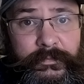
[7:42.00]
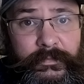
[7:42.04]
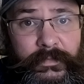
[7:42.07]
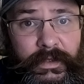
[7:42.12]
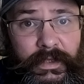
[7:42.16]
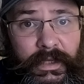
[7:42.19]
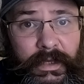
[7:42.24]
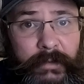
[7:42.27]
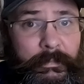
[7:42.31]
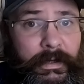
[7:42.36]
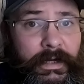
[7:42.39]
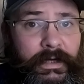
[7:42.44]

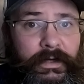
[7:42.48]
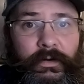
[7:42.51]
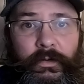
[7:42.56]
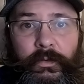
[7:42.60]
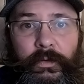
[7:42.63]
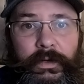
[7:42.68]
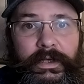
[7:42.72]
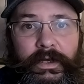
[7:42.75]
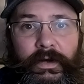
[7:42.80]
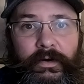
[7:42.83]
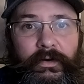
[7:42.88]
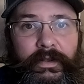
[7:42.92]
Am I
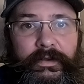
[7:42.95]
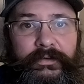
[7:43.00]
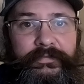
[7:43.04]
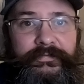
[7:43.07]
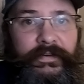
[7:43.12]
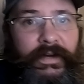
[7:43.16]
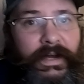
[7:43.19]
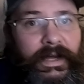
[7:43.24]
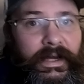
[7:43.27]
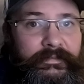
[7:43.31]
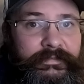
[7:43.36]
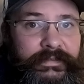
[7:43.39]
going on a
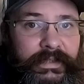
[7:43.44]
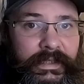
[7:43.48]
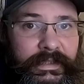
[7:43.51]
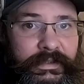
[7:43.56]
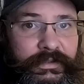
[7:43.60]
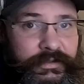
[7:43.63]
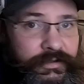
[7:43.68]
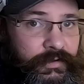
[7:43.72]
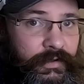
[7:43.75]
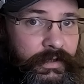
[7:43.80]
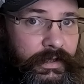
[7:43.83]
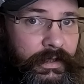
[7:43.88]

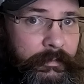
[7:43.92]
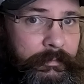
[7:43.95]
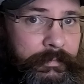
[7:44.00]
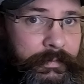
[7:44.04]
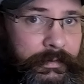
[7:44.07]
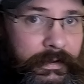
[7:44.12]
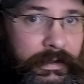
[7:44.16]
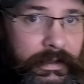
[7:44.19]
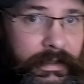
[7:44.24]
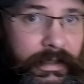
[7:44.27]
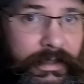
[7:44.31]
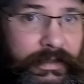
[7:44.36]
5-day trip
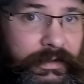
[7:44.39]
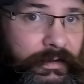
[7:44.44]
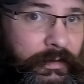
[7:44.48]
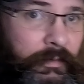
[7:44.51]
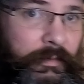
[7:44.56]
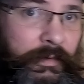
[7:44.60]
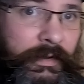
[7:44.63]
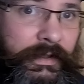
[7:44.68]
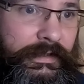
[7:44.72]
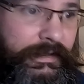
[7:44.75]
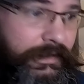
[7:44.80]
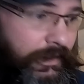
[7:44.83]
and I
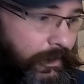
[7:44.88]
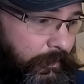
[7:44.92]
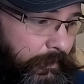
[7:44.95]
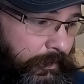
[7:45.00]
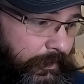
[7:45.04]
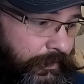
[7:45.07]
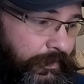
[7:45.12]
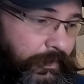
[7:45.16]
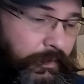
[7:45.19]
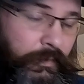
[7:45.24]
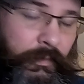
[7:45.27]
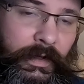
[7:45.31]
don't want to deal
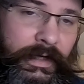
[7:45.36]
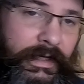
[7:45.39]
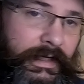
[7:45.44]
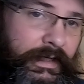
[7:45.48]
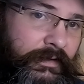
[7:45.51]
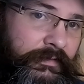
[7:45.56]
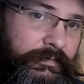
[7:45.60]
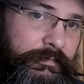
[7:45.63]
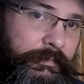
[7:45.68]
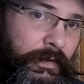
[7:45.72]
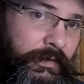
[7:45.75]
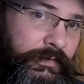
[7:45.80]
with the
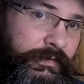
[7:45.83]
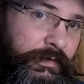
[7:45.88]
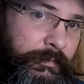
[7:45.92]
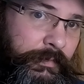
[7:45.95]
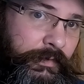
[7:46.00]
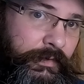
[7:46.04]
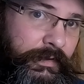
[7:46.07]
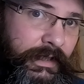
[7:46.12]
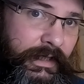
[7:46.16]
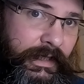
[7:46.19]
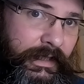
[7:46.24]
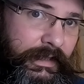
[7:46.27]
weight of
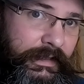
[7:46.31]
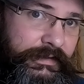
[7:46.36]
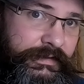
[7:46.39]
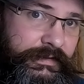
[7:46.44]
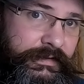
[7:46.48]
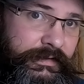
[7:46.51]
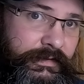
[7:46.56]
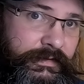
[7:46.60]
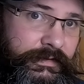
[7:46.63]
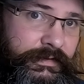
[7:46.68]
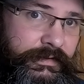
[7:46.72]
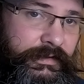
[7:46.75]
multiple
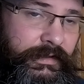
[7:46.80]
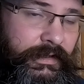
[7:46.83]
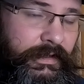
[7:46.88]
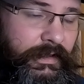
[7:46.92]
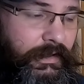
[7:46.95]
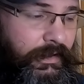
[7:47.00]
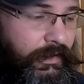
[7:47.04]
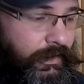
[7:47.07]
canisters